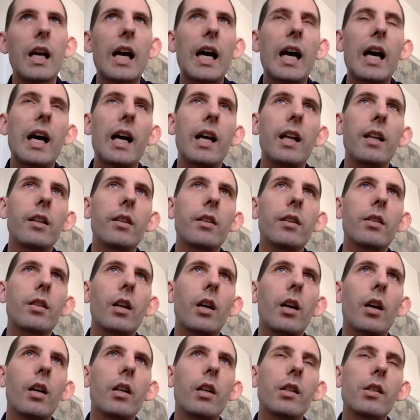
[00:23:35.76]
And
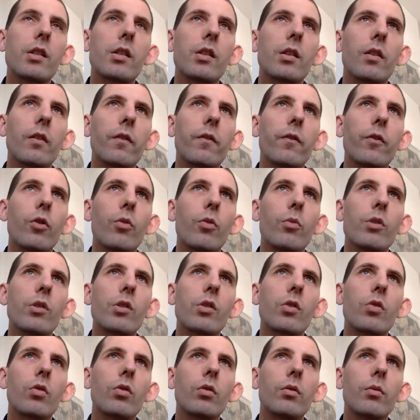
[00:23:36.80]
his firm is
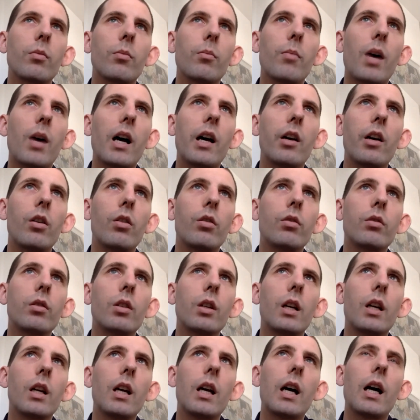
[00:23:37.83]
called Mies.
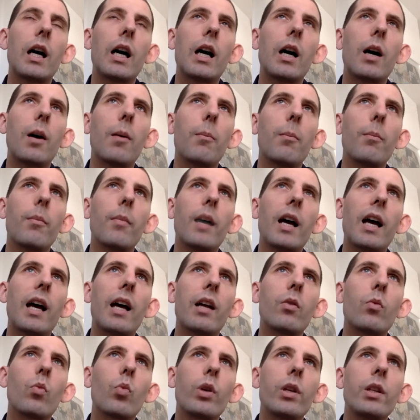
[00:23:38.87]

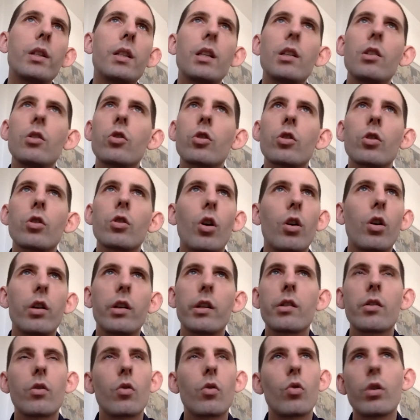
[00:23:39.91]
And we teach
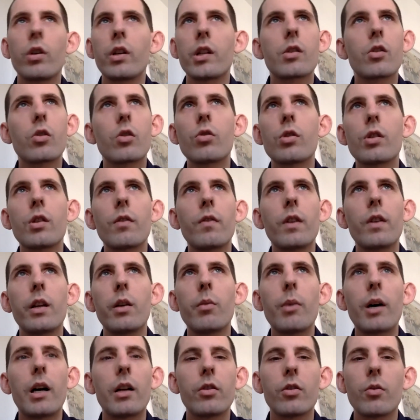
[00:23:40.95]
exclusively
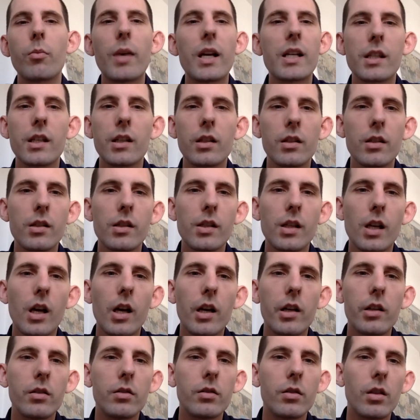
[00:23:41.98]
about domestic
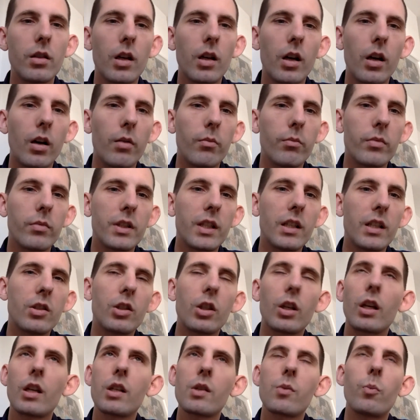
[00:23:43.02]
design.
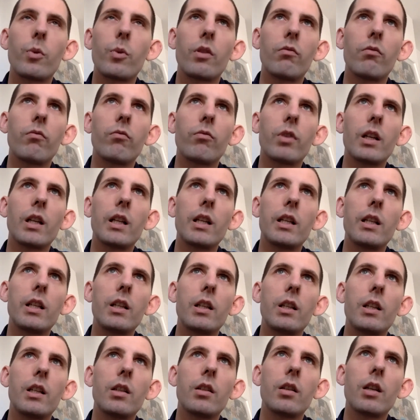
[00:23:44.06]
Teaching has been
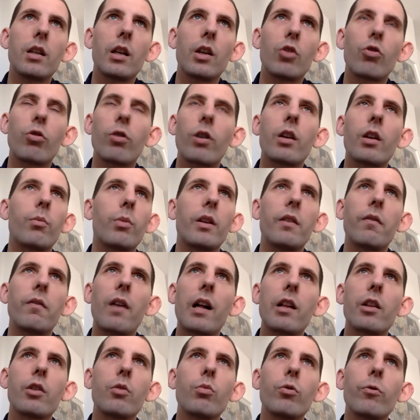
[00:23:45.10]
really incredibly
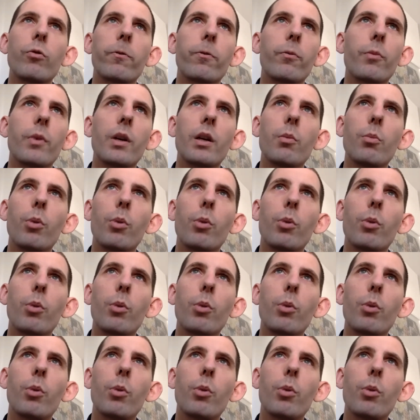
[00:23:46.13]
valuable for me.